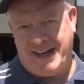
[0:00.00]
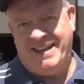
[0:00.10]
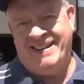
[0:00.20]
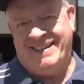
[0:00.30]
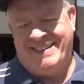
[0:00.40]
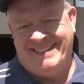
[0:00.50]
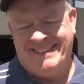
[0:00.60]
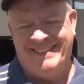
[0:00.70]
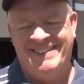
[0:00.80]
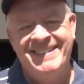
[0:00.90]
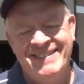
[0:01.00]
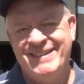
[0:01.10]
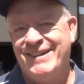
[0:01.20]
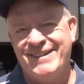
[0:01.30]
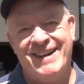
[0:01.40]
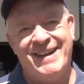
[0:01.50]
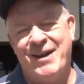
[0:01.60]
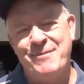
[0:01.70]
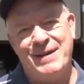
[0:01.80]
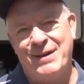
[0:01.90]
C. All right,
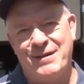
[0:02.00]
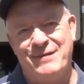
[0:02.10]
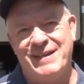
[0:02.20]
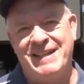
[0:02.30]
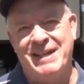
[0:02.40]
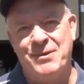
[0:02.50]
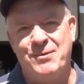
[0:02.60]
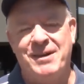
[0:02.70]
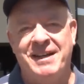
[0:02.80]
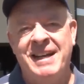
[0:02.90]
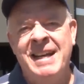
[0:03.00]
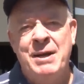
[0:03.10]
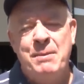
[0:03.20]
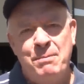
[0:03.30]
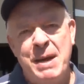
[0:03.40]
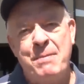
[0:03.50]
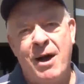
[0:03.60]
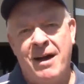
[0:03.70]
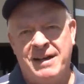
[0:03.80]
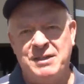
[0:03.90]
I hope I don't offend anyone. B P
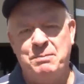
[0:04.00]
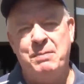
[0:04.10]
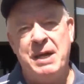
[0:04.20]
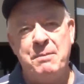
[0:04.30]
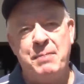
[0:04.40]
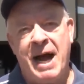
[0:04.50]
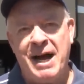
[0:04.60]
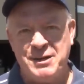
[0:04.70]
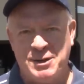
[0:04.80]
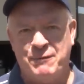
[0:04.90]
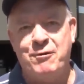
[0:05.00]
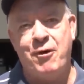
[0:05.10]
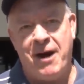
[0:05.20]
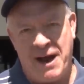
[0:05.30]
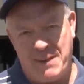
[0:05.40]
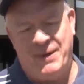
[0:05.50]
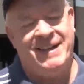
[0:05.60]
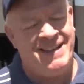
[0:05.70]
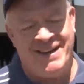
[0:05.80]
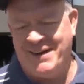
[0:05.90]
O C is big piles of crap.
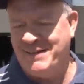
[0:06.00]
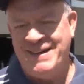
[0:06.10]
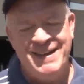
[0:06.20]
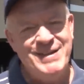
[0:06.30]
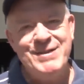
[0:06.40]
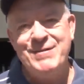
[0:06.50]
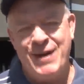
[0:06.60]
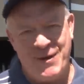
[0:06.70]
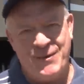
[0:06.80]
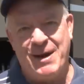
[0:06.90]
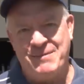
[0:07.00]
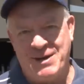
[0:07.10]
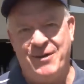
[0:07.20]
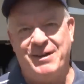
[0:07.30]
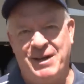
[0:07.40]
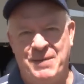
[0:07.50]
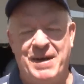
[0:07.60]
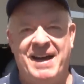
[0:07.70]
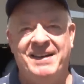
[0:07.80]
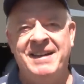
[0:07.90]
You know what I'm talking
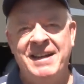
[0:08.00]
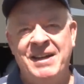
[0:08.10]
about.